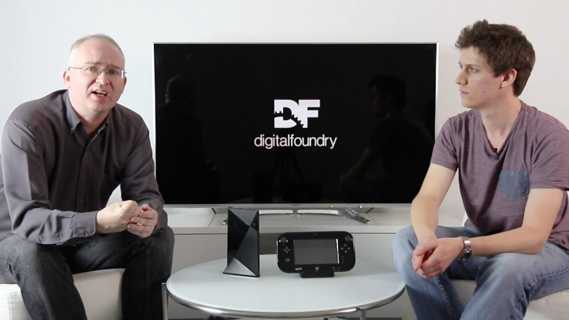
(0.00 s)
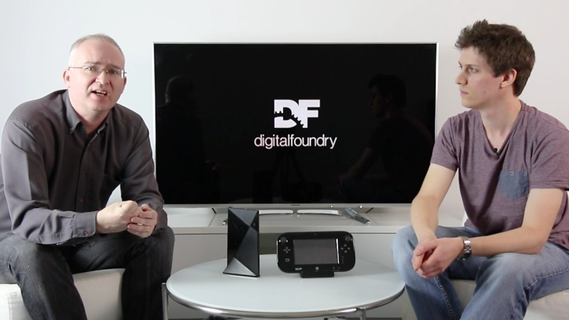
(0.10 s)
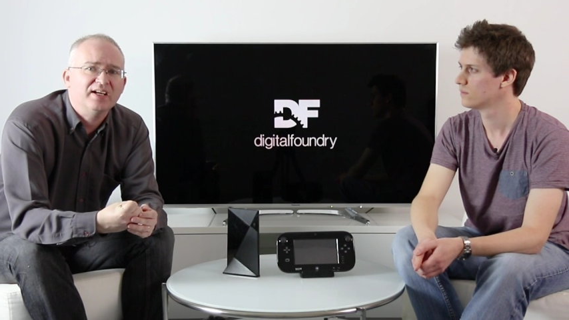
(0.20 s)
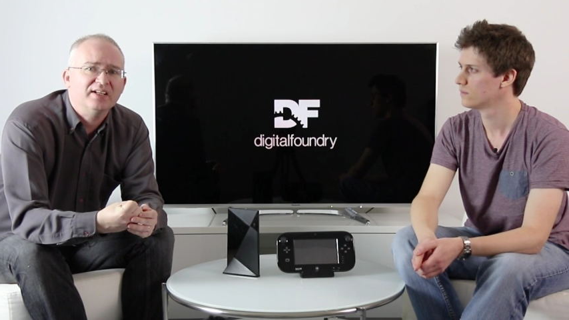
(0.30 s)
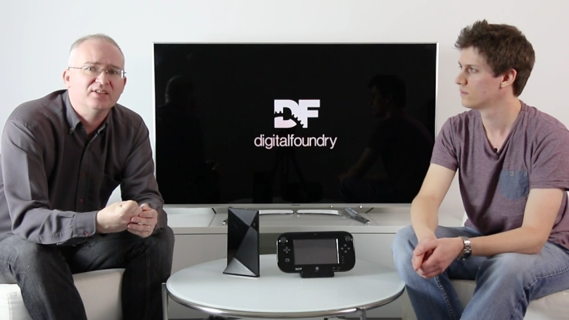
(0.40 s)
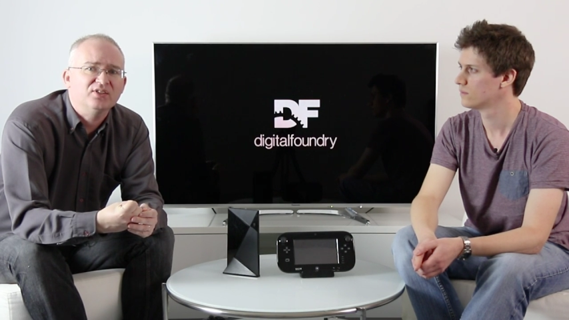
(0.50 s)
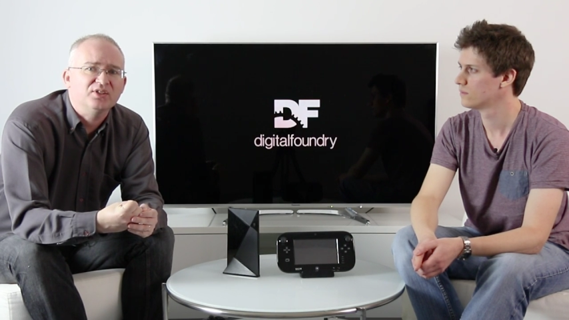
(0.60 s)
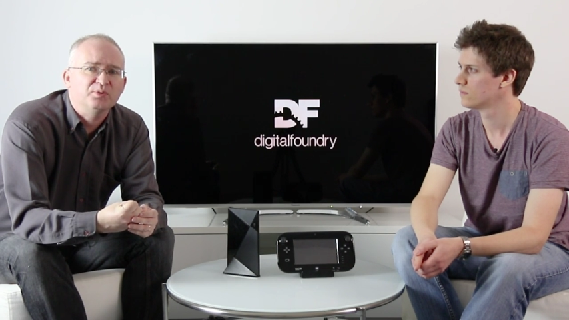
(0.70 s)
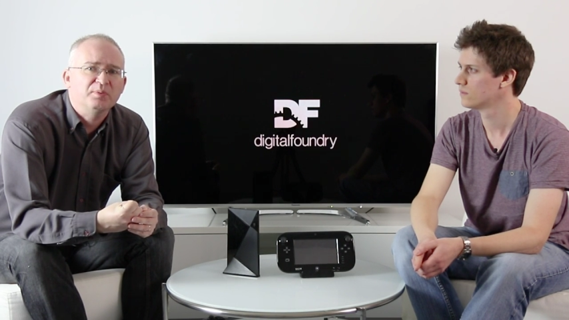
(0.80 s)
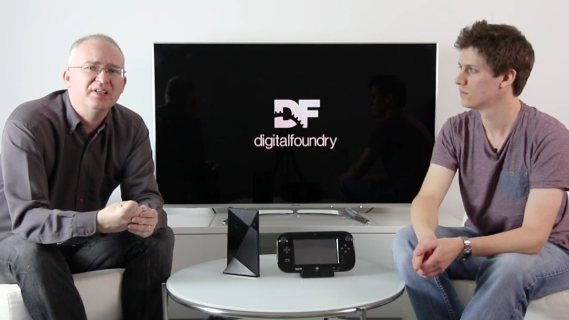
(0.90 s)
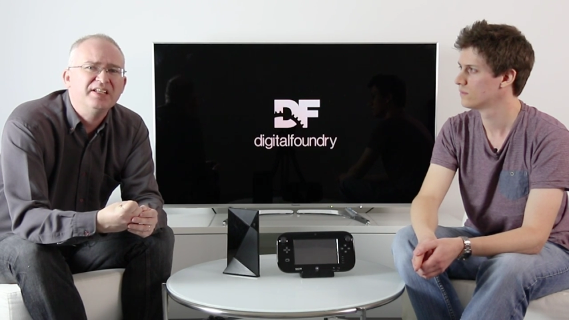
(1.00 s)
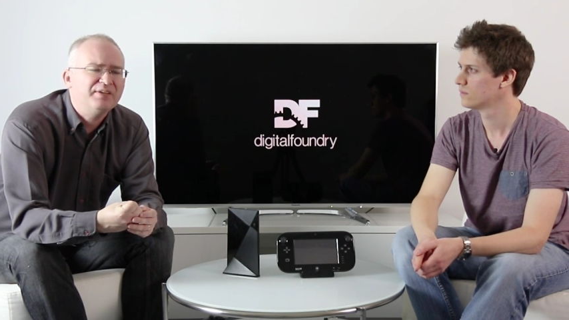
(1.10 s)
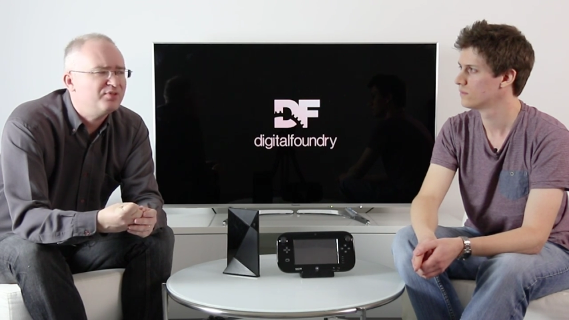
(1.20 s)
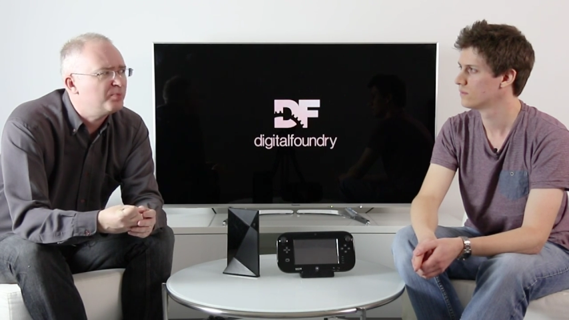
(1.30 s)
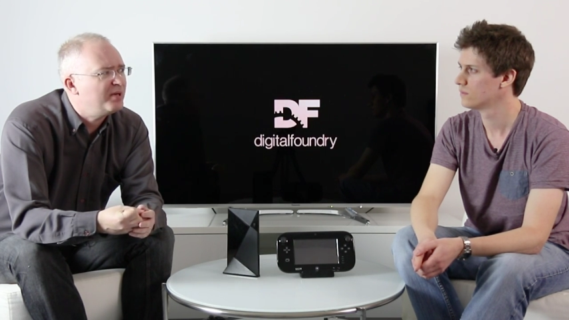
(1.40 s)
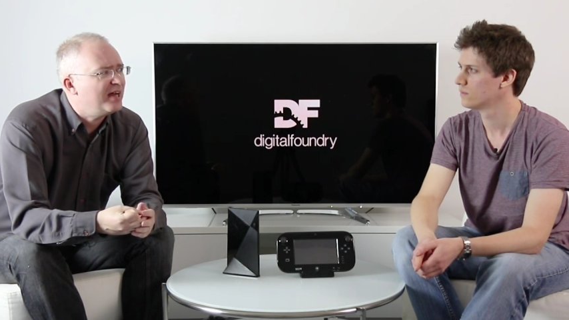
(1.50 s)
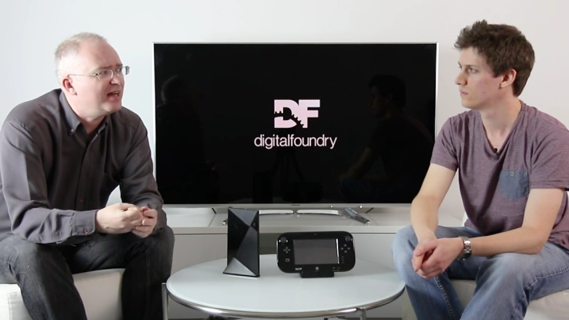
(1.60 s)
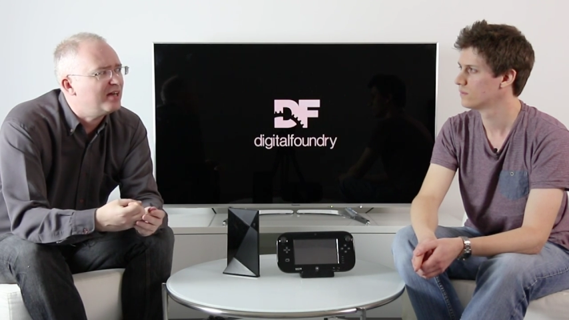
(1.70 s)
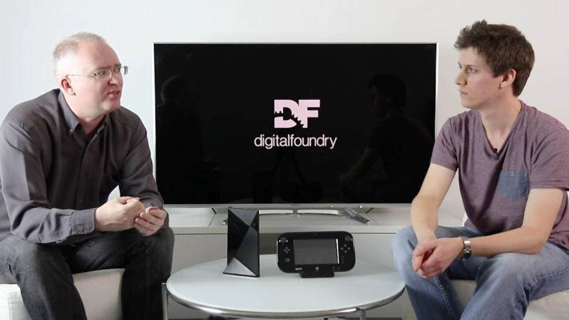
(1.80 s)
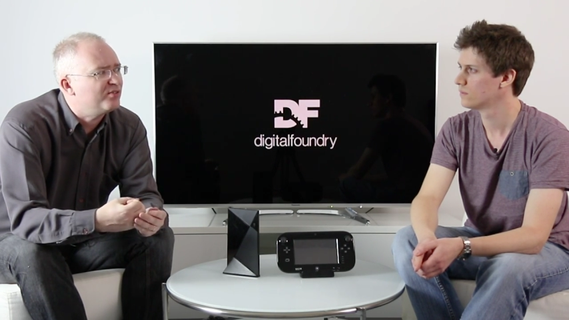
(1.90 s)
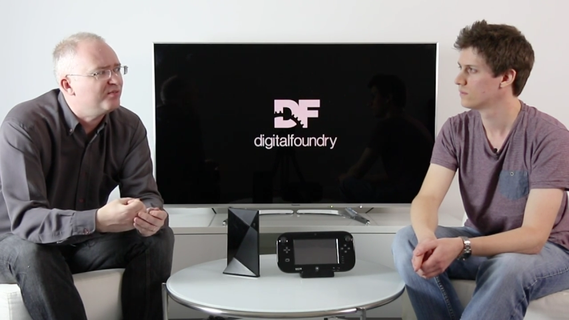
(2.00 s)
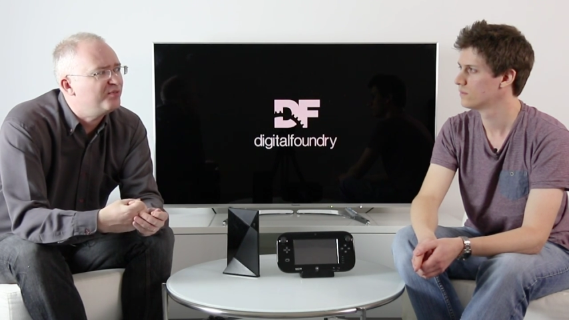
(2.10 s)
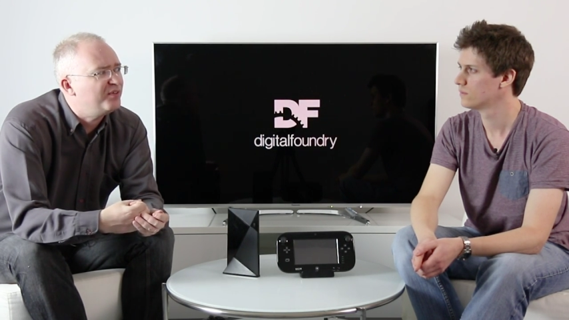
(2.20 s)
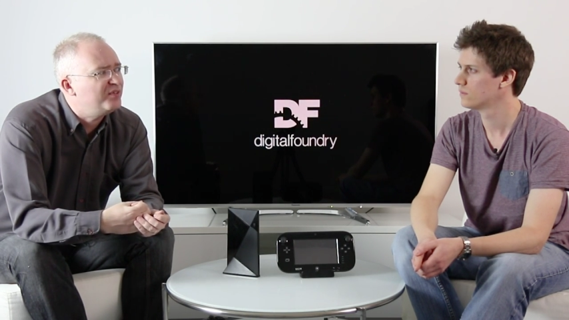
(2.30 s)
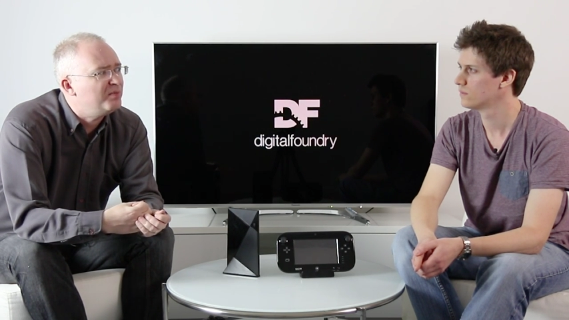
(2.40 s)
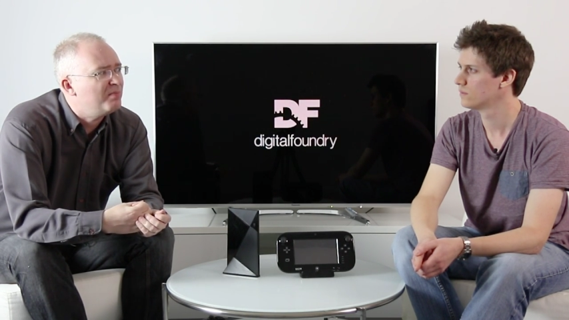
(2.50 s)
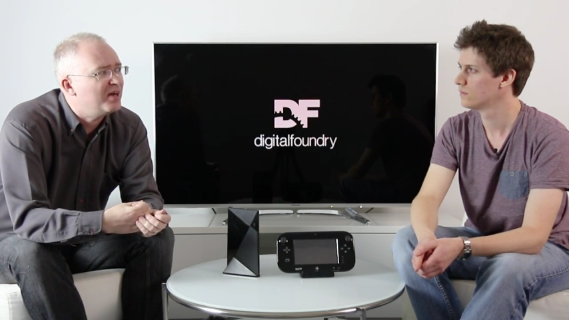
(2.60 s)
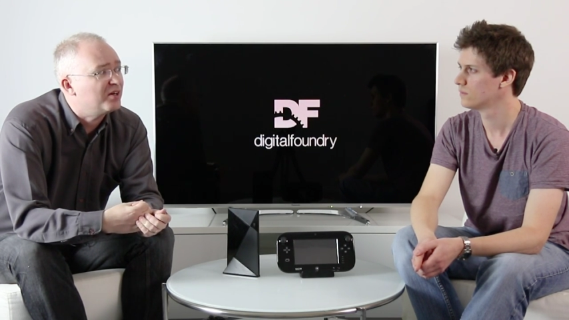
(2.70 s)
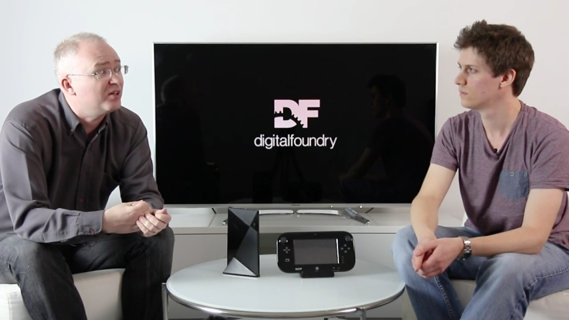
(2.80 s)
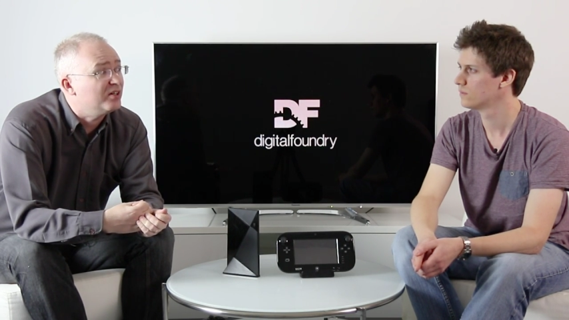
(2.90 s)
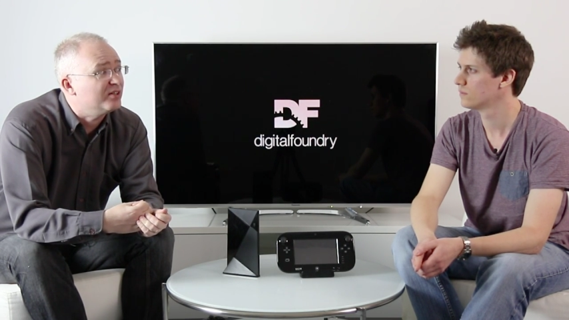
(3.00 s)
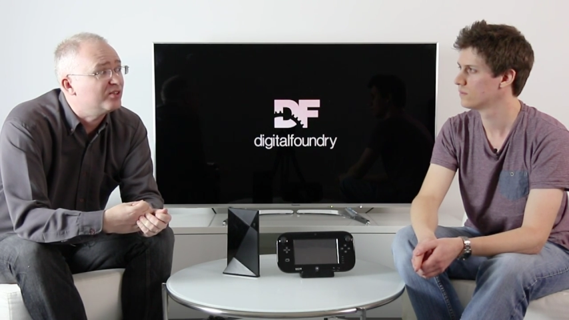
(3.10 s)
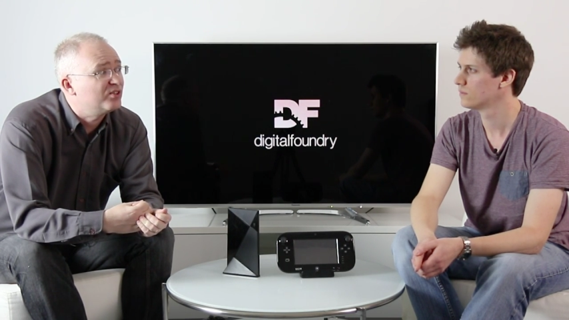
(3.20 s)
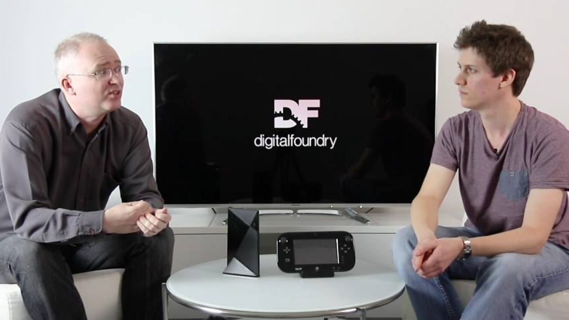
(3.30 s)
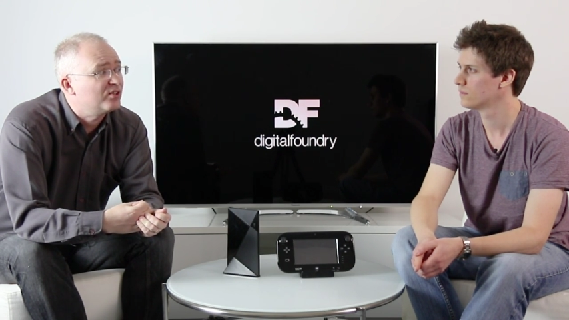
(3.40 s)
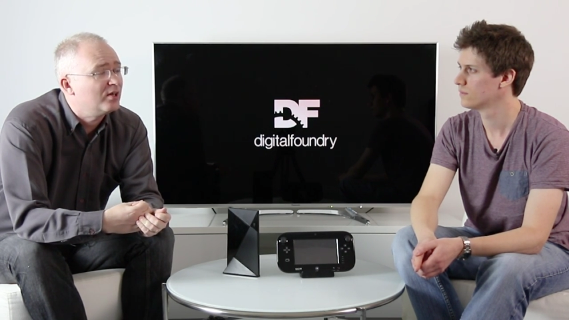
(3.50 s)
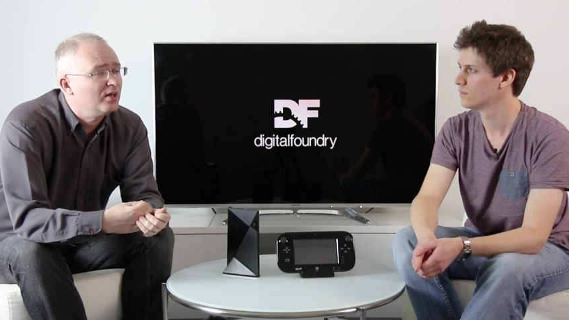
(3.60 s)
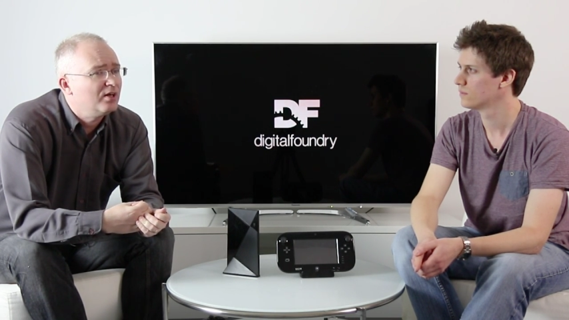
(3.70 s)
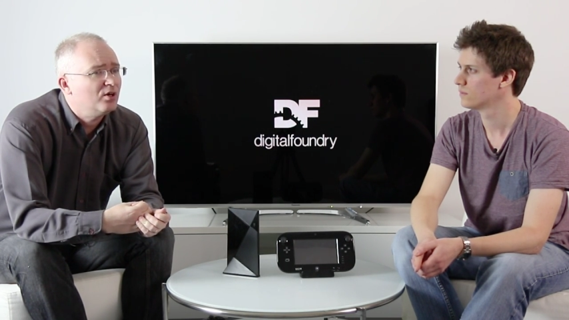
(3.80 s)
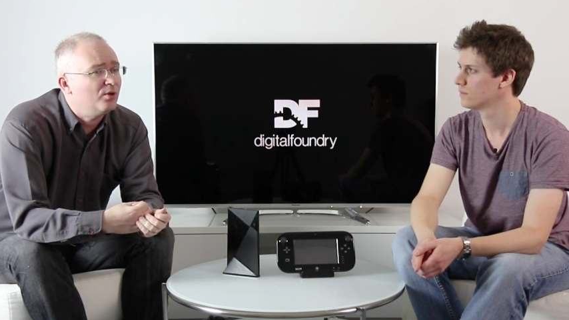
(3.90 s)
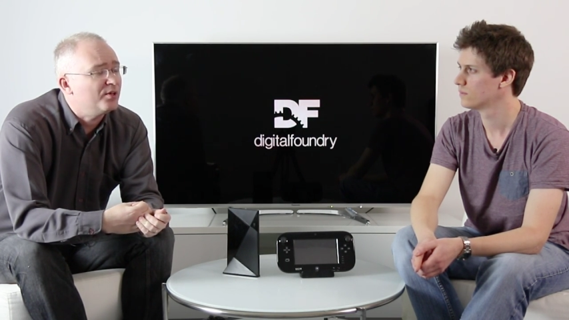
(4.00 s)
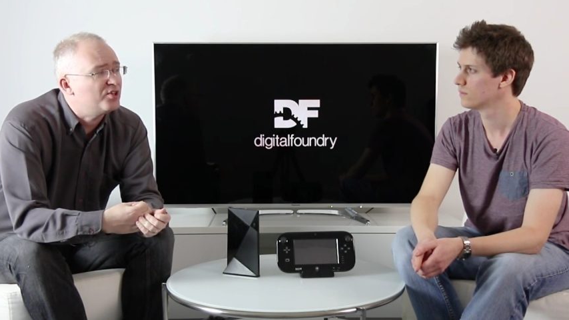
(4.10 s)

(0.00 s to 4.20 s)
Speaker 1: and it's believed to be eight hundred fifty megahertz on the